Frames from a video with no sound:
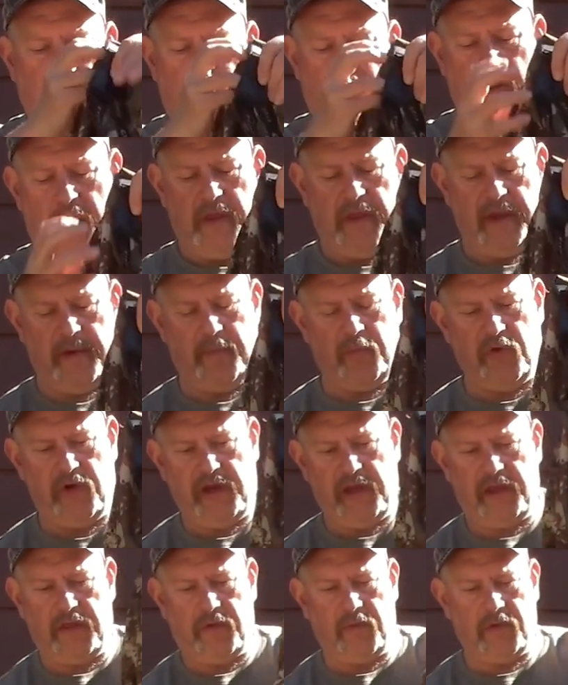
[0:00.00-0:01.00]
They
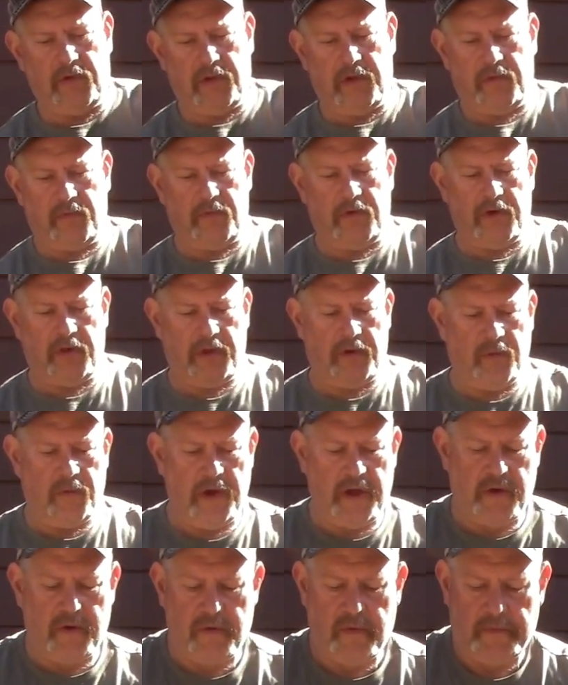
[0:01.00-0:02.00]
breathe really
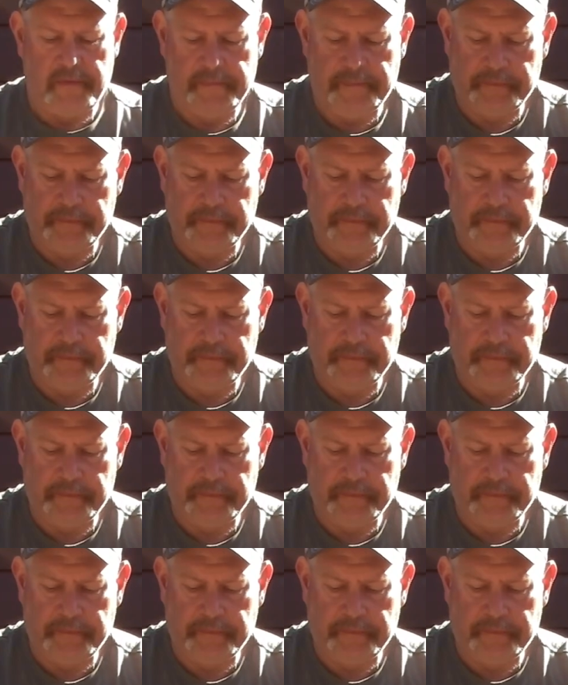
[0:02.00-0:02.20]
well,